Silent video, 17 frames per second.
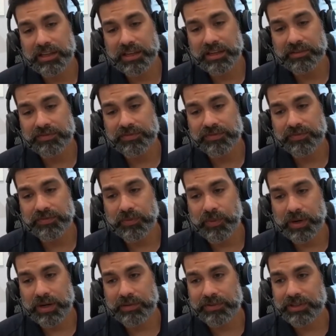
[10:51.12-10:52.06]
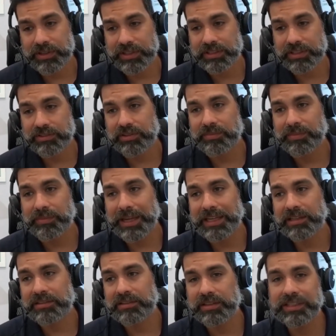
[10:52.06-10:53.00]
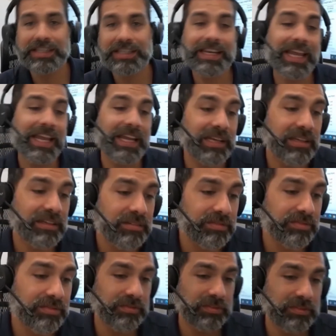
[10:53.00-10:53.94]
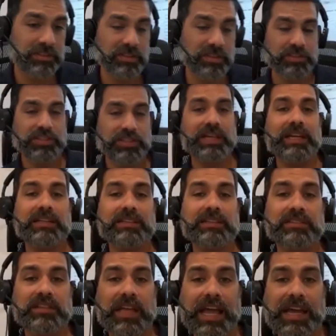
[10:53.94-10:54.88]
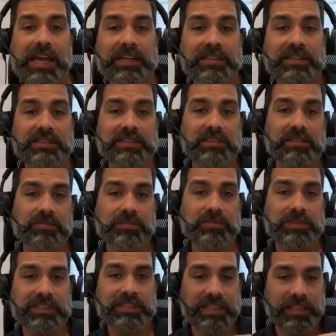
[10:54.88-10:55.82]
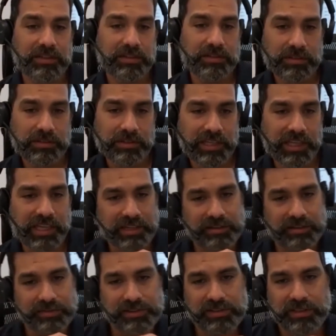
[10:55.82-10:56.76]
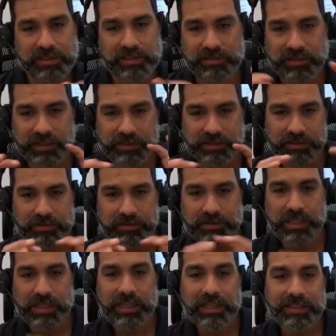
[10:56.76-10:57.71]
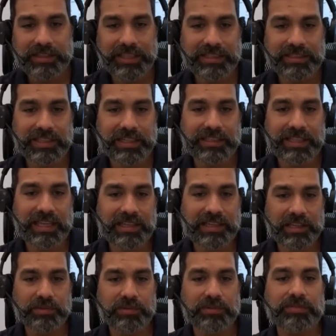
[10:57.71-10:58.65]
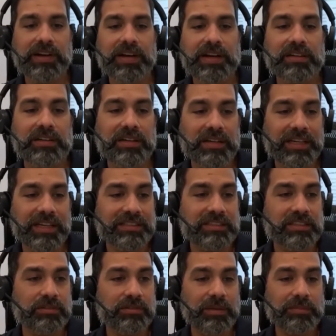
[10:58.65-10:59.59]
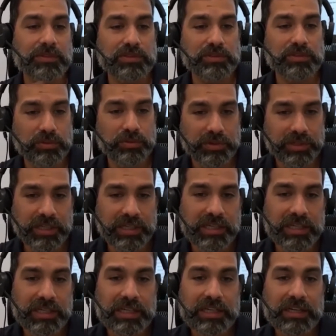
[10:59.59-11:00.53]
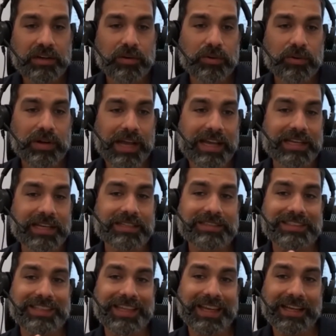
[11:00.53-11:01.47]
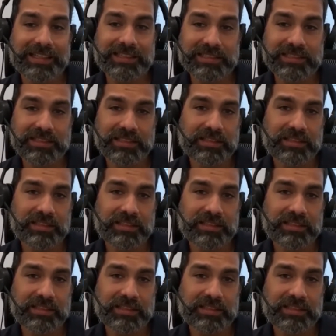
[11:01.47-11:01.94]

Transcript: if whatever you can do to make it look native, such as adding some sticker gifs and little things like that you would find on an Instagram story, or adding text